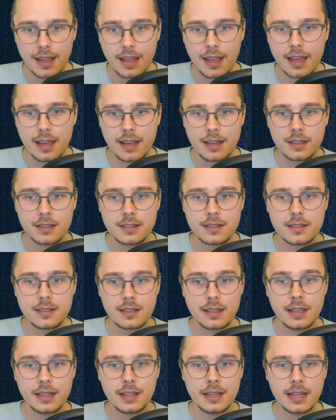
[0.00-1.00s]
add
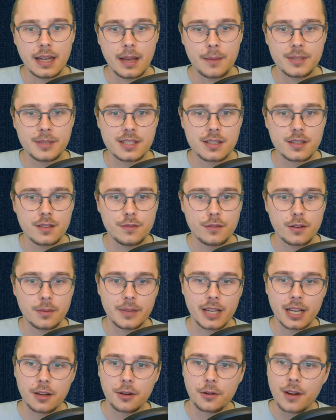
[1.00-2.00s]
a MST from
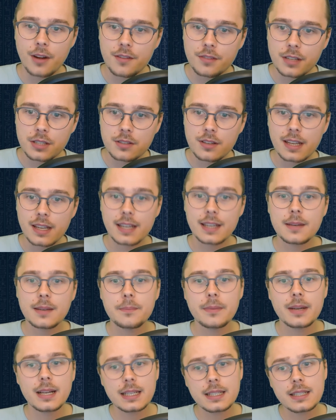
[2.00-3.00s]
deck or graveyard to hand,
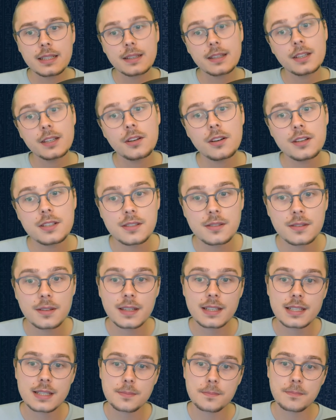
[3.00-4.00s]
but it also
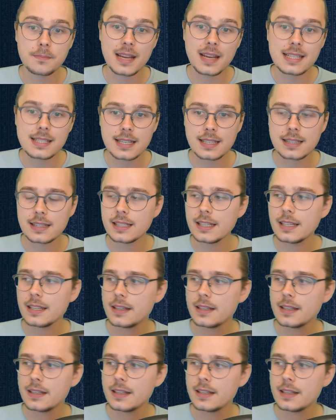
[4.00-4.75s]
is basically